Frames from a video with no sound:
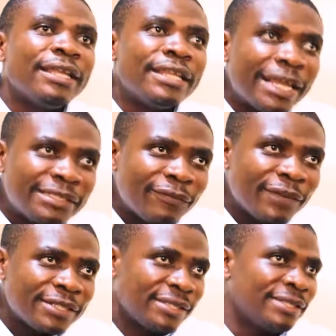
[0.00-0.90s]
That's the
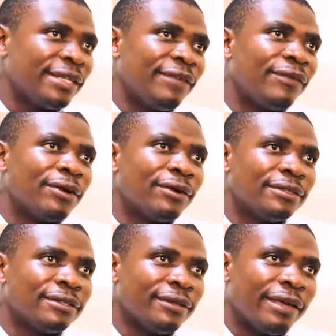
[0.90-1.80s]
first
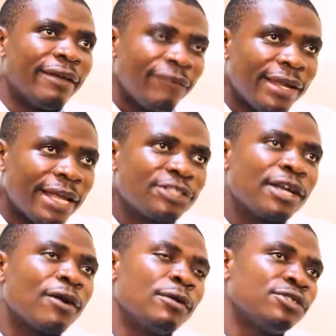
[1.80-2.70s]
difficulty,
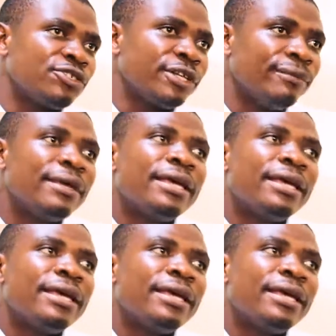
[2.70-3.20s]
financial constraint.